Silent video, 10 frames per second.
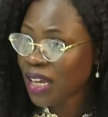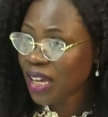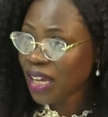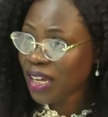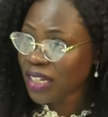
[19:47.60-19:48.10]

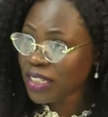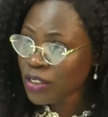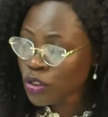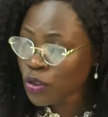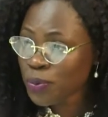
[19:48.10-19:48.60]
uh,
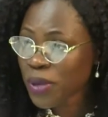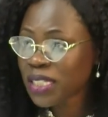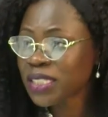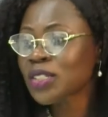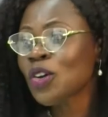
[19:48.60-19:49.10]

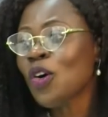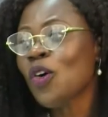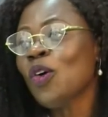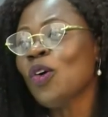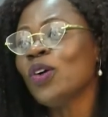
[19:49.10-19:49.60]
instruments
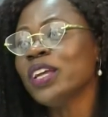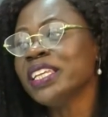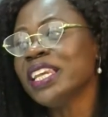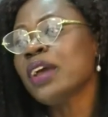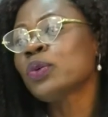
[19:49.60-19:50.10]
or
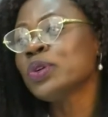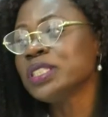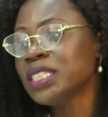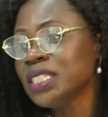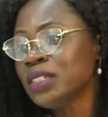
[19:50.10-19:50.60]
in
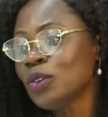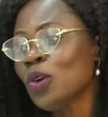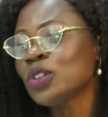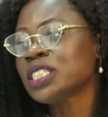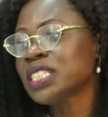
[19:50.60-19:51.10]
equity
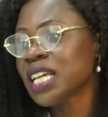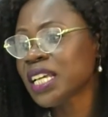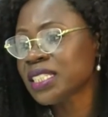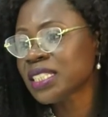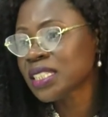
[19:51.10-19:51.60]
or
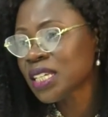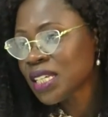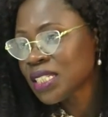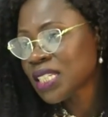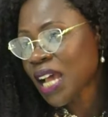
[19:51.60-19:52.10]
shares
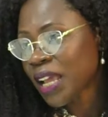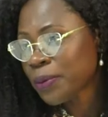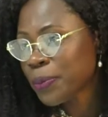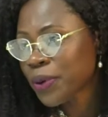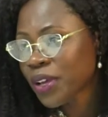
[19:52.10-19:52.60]
type
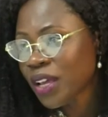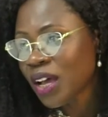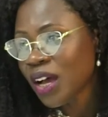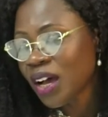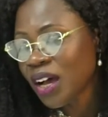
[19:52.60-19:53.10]

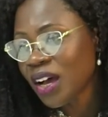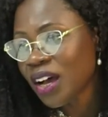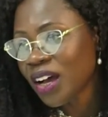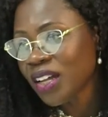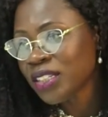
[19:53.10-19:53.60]

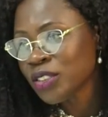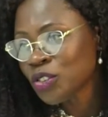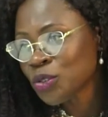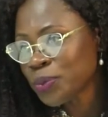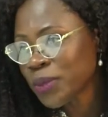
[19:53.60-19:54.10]
uh,
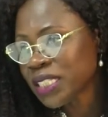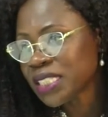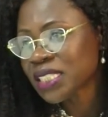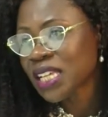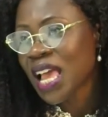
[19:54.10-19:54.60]

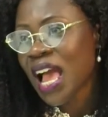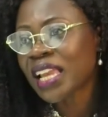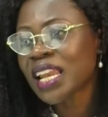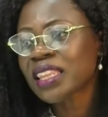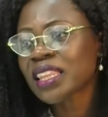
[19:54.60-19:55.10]
instruments.
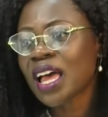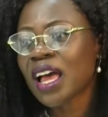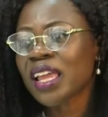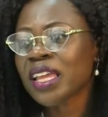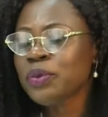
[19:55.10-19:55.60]

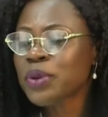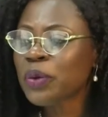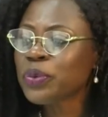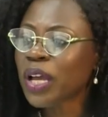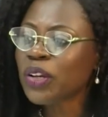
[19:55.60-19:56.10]
Another
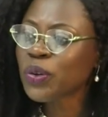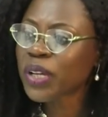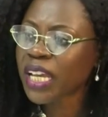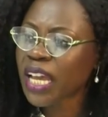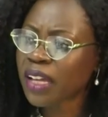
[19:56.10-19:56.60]
area we are
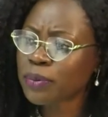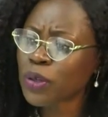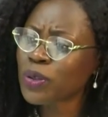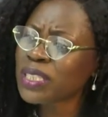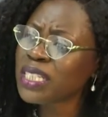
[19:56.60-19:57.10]
looking at,
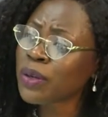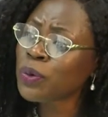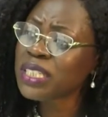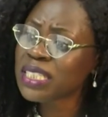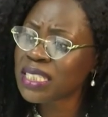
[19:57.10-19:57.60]
because
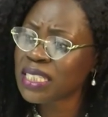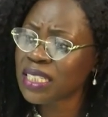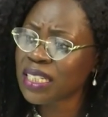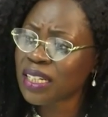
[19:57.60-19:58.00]
liquidity